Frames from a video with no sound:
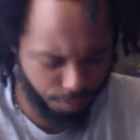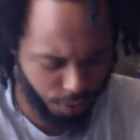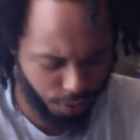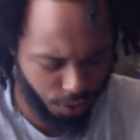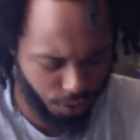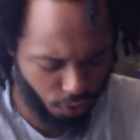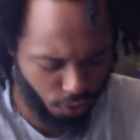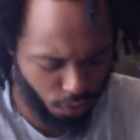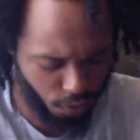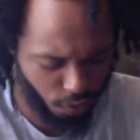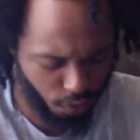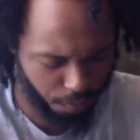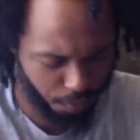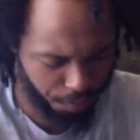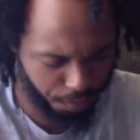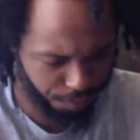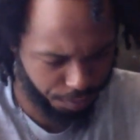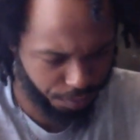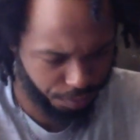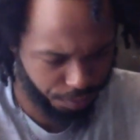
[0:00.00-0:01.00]
Excuse me.
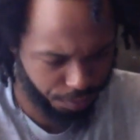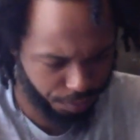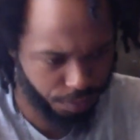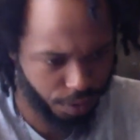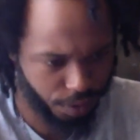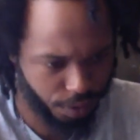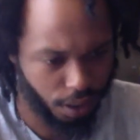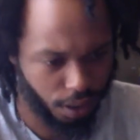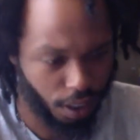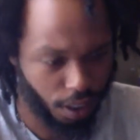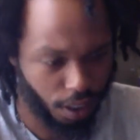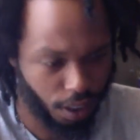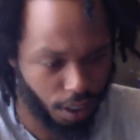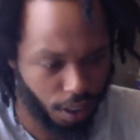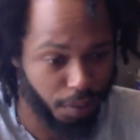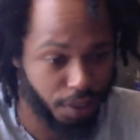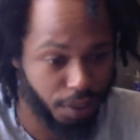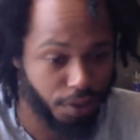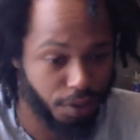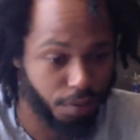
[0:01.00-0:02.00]

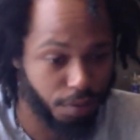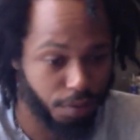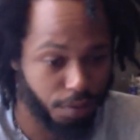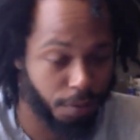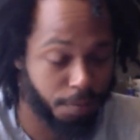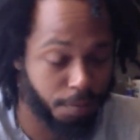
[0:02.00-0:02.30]
Confirmation, bro.